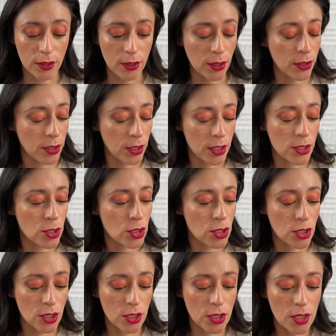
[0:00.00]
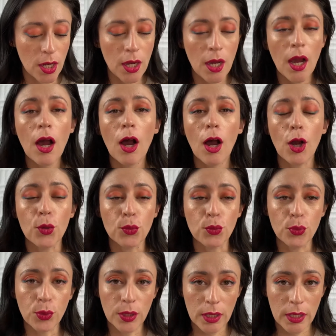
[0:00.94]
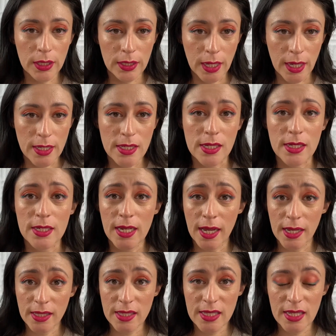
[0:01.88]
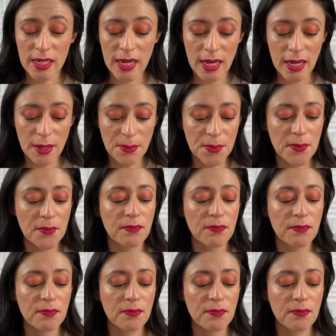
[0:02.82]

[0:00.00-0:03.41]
There is just a really nice intensity.